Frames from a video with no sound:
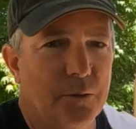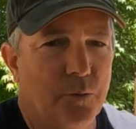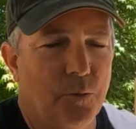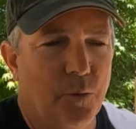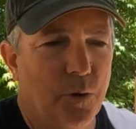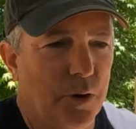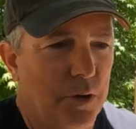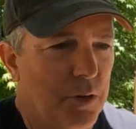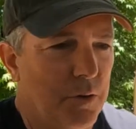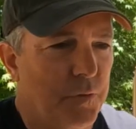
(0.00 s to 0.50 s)

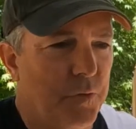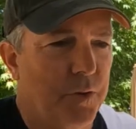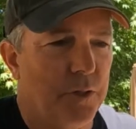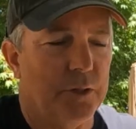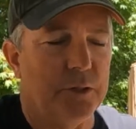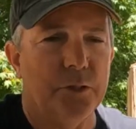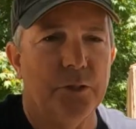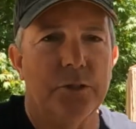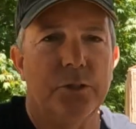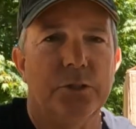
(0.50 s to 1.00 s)
water
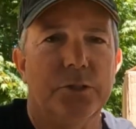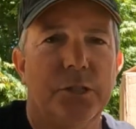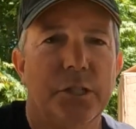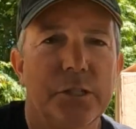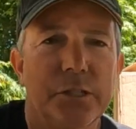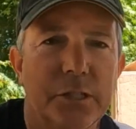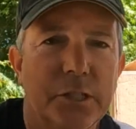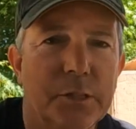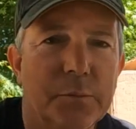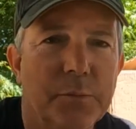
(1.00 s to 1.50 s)
filter
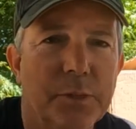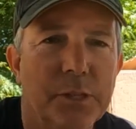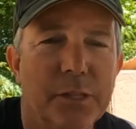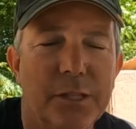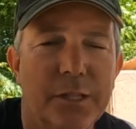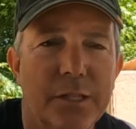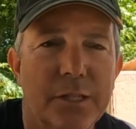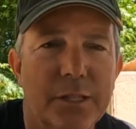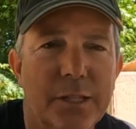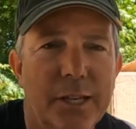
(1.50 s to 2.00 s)
system,
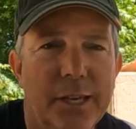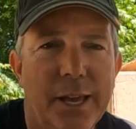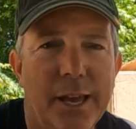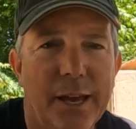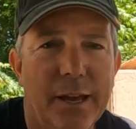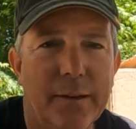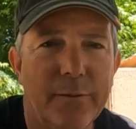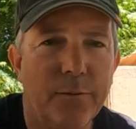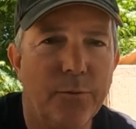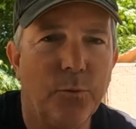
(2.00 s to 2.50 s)
it's a
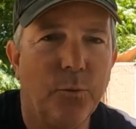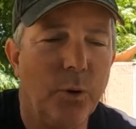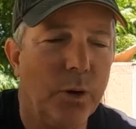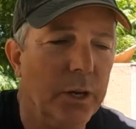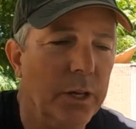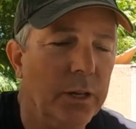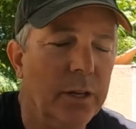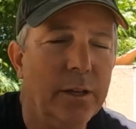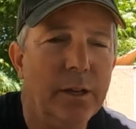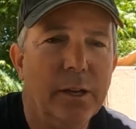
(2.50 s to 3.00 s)

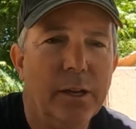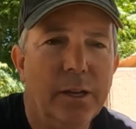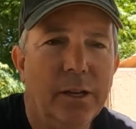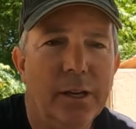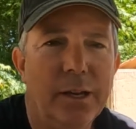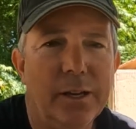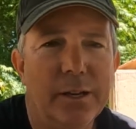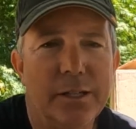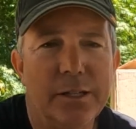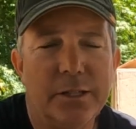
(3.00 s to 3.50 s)
CF1,
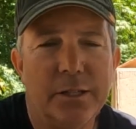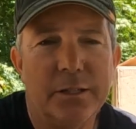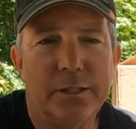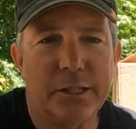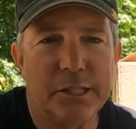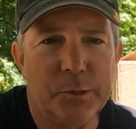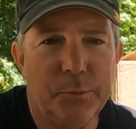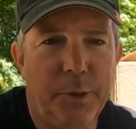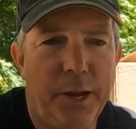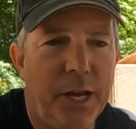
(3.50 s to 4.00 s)
and this is
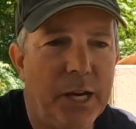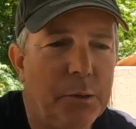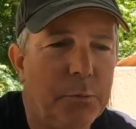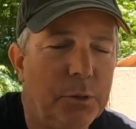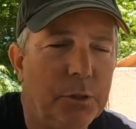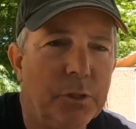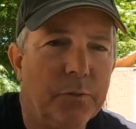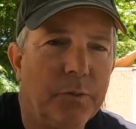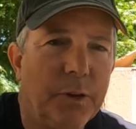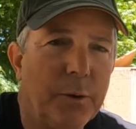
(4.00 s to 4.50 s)

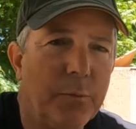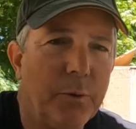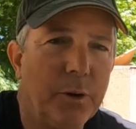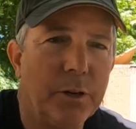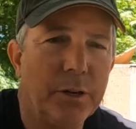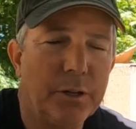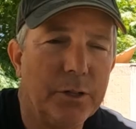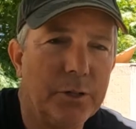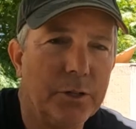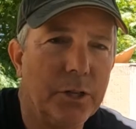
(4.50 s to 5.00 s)
expandable. If I
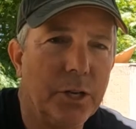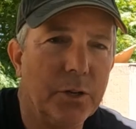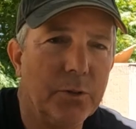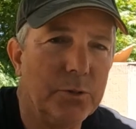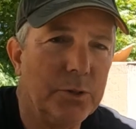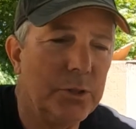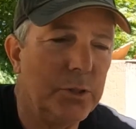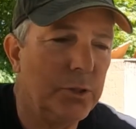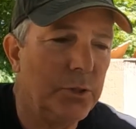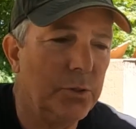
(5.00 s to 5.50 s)
wanted to
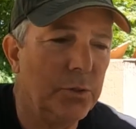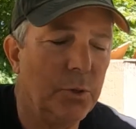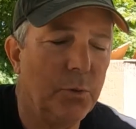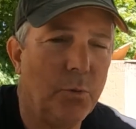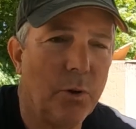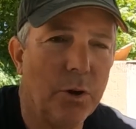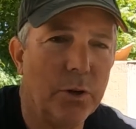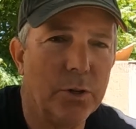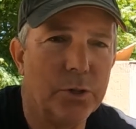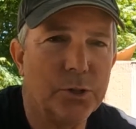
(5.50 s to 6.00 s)
go to a
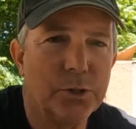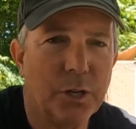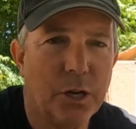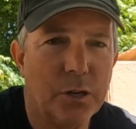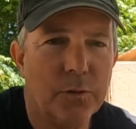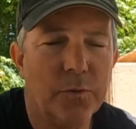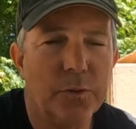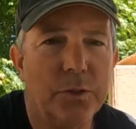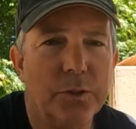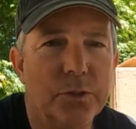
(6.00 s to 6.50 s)
water
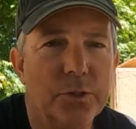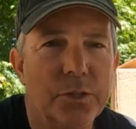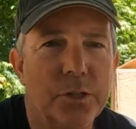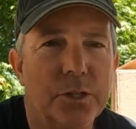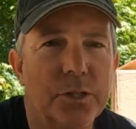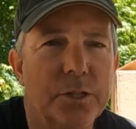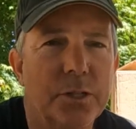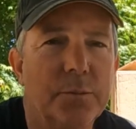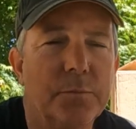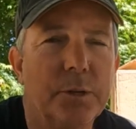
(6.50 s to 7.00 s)
softener
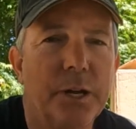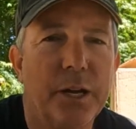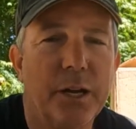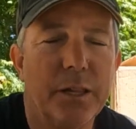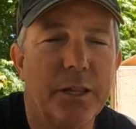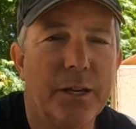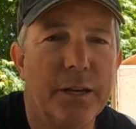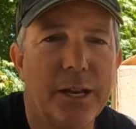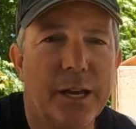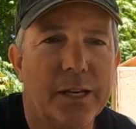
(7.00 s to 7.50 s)
system, kind
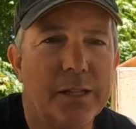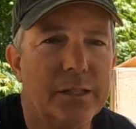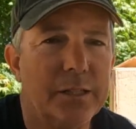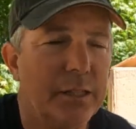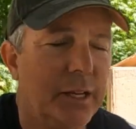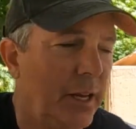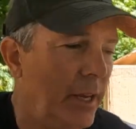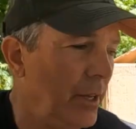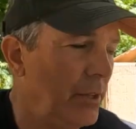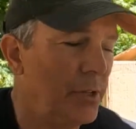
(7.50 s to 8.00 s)
of the next
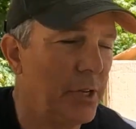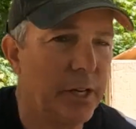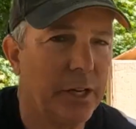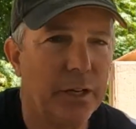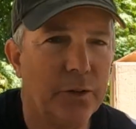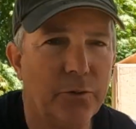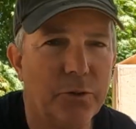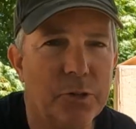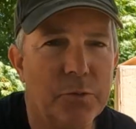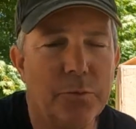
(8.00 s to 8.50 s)
stage, I
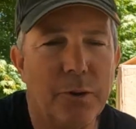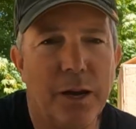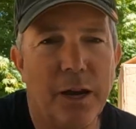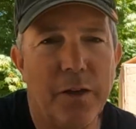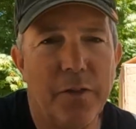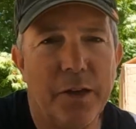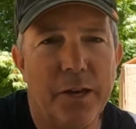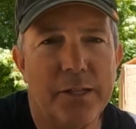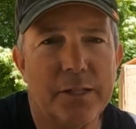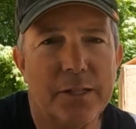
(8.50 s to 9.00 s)
can always
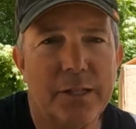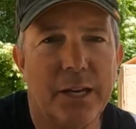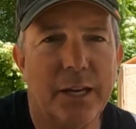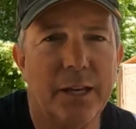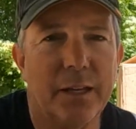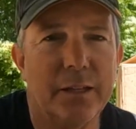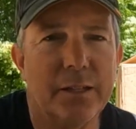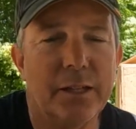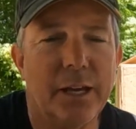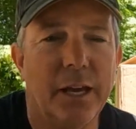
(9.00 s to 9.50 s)
buy that
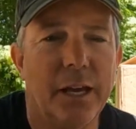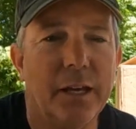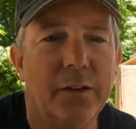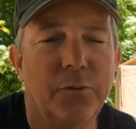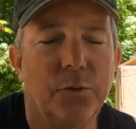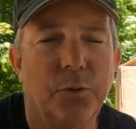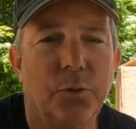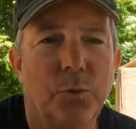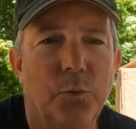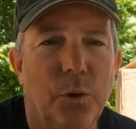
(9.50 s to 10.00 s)
second
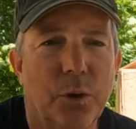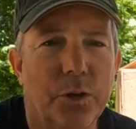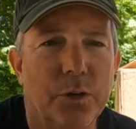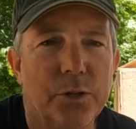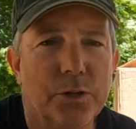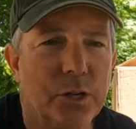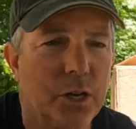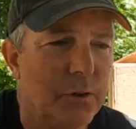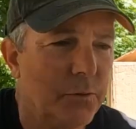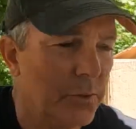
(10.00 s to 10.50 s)
tank for the water
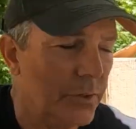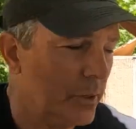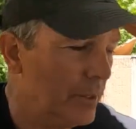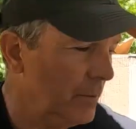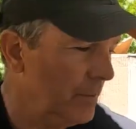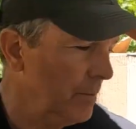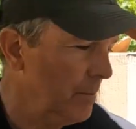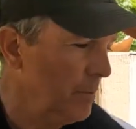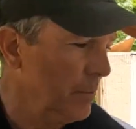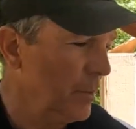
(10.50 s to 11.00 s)

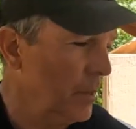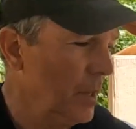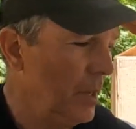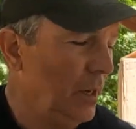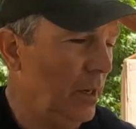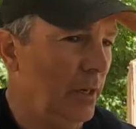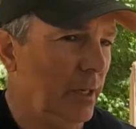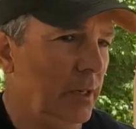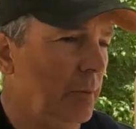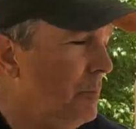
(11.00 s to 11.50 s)
softener.
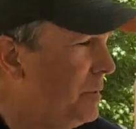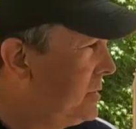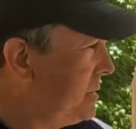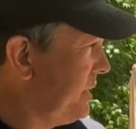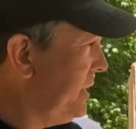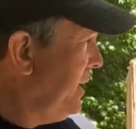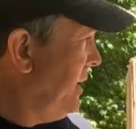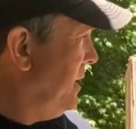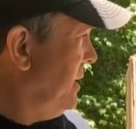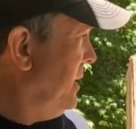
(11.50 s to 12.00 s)
It's
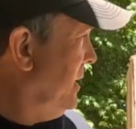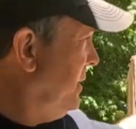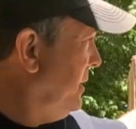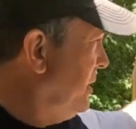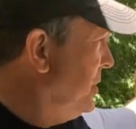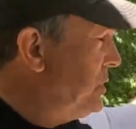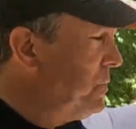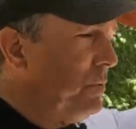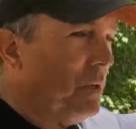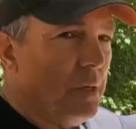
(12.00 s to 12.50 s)
kind of like
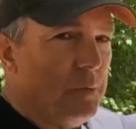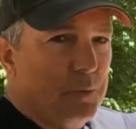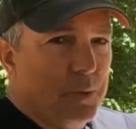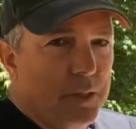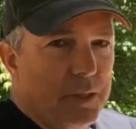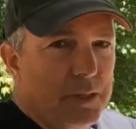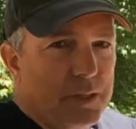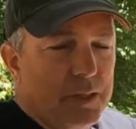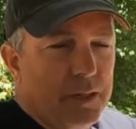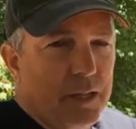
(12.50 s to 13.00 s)
this one, but